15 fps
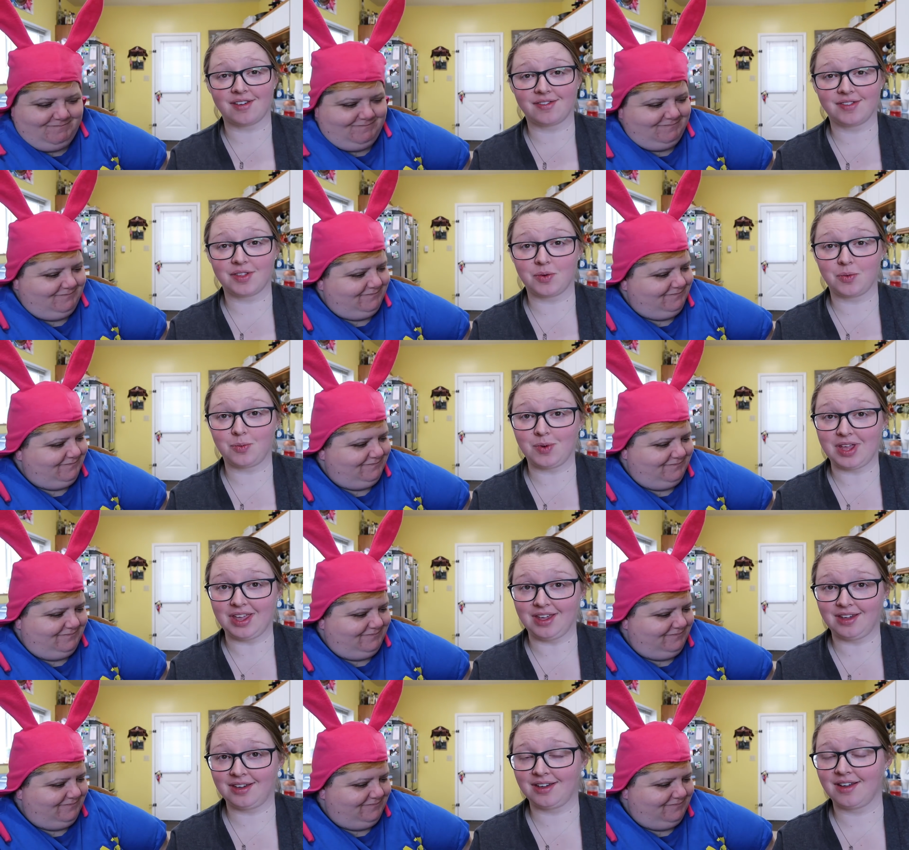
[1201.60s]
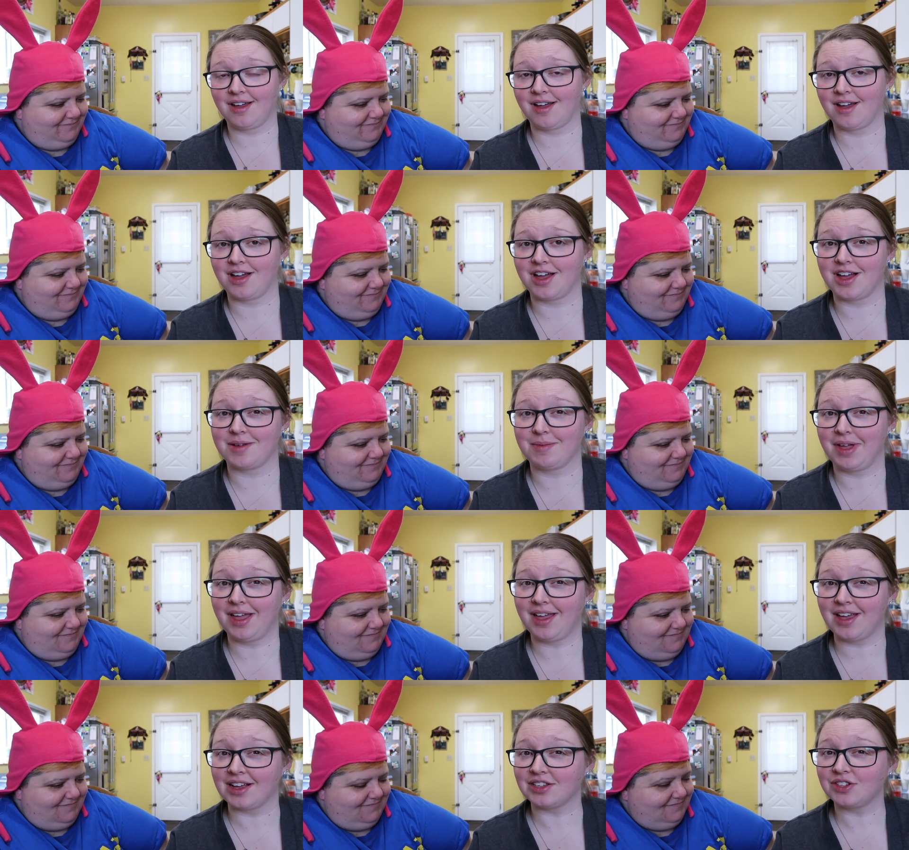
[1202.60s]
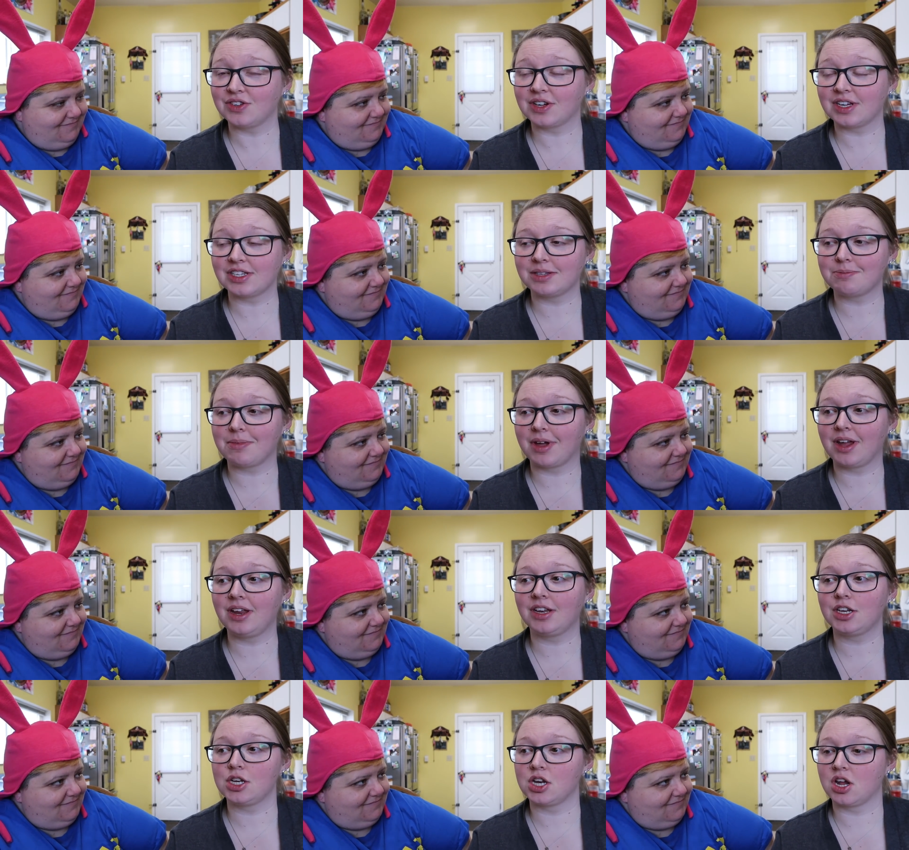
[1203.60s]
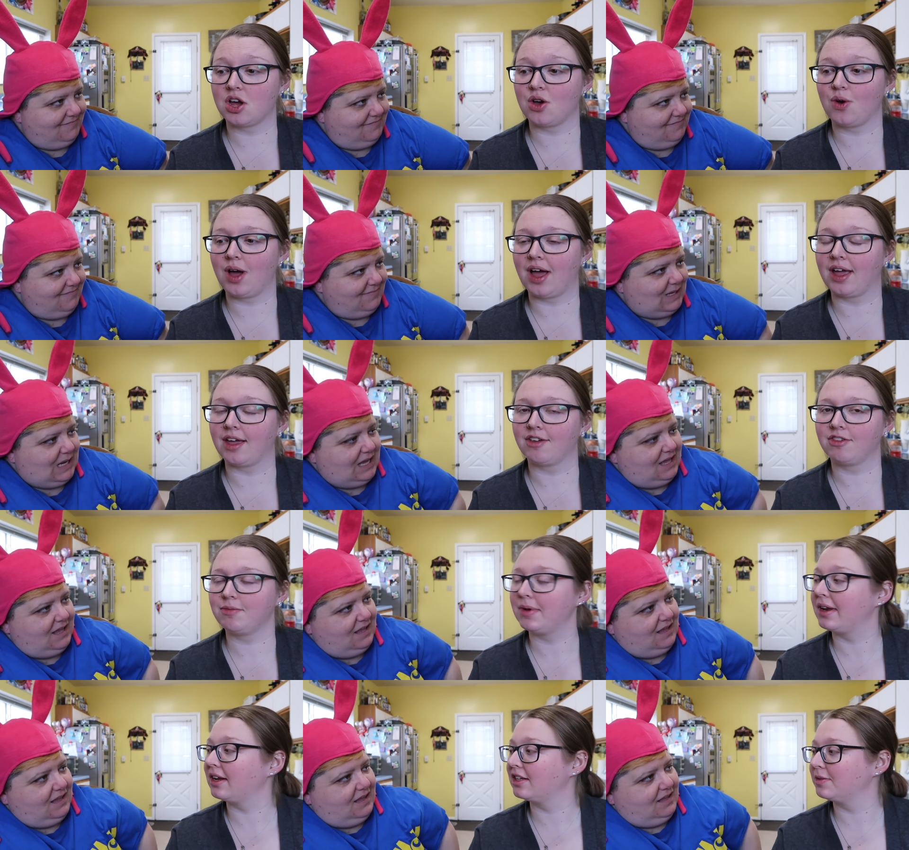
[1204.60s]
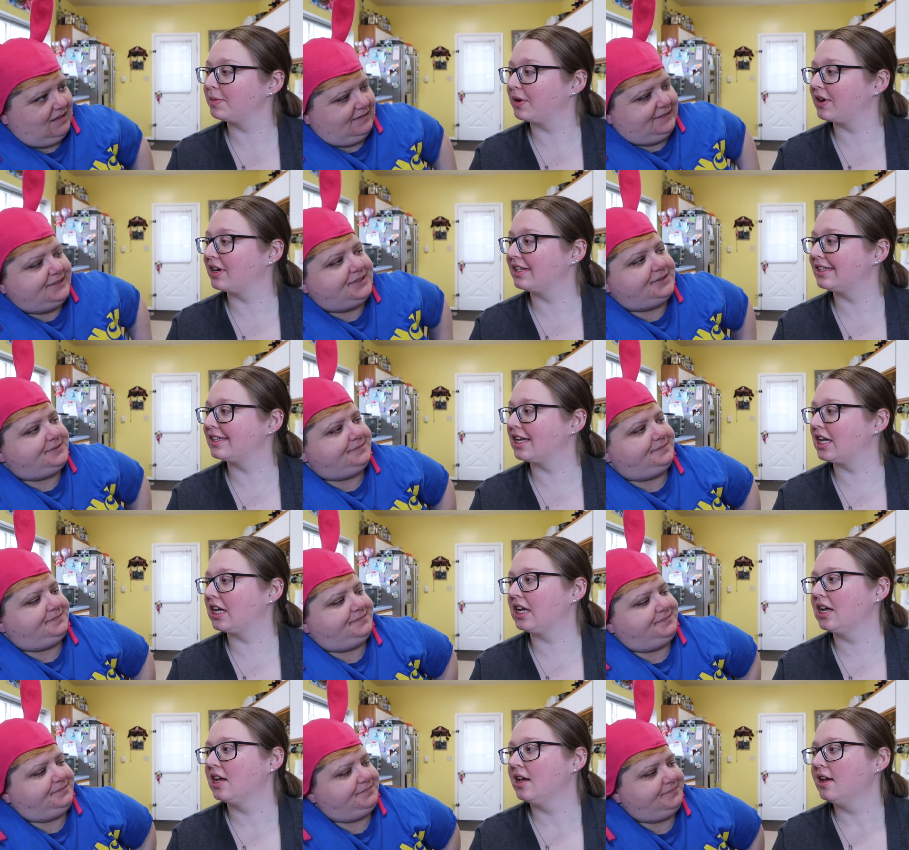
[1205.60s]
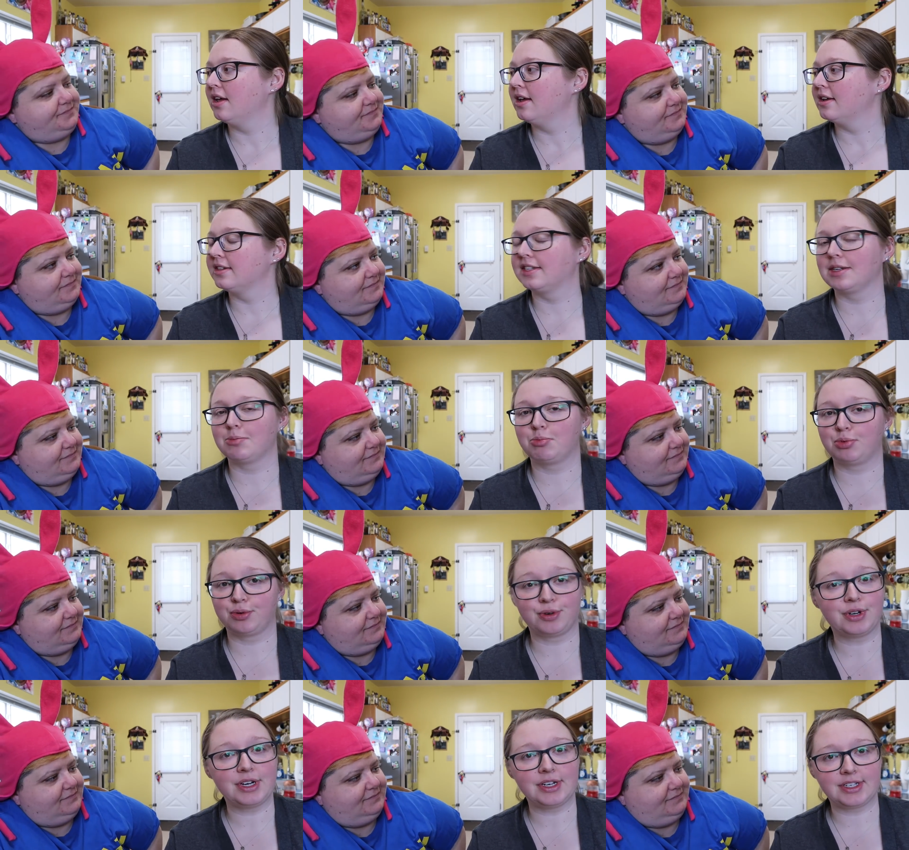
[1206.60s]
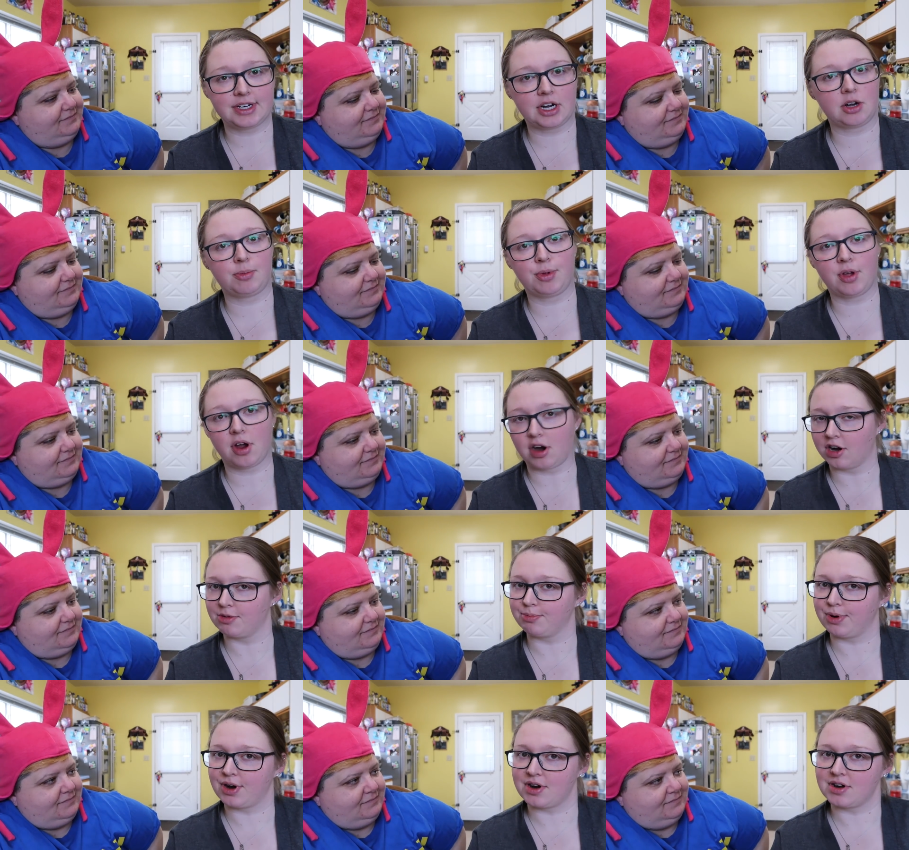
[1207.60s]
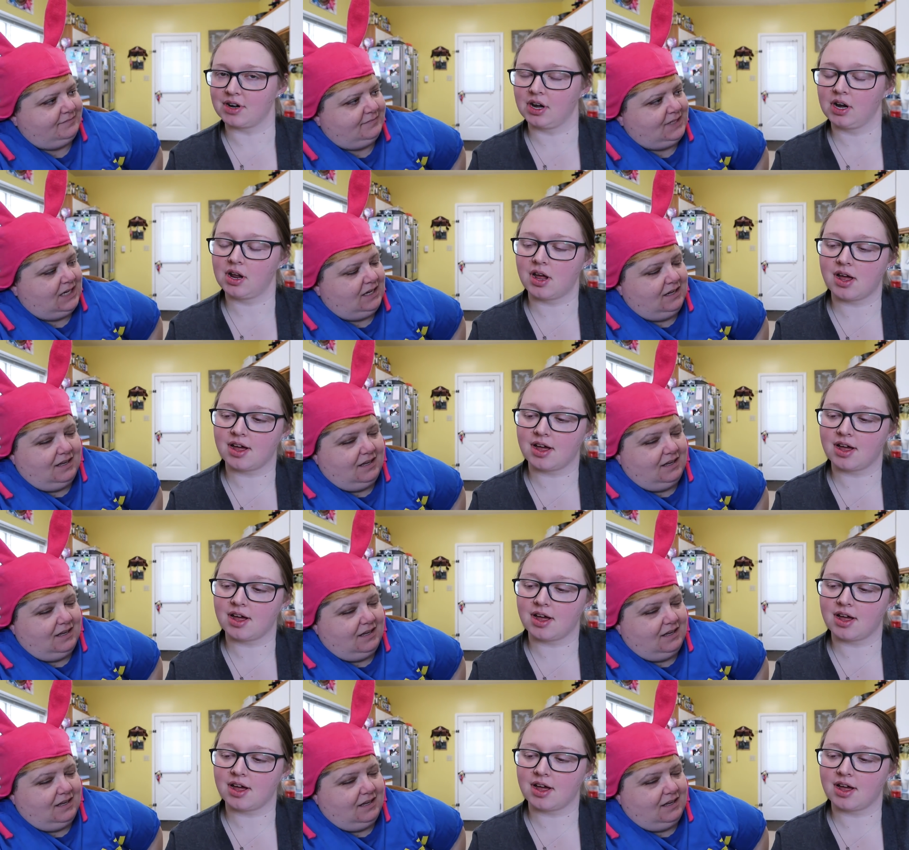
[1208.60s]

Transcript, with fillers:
Speaker 1: of the week. Um, as you guys might know, I have been experiencing some pretty terrible heartburn.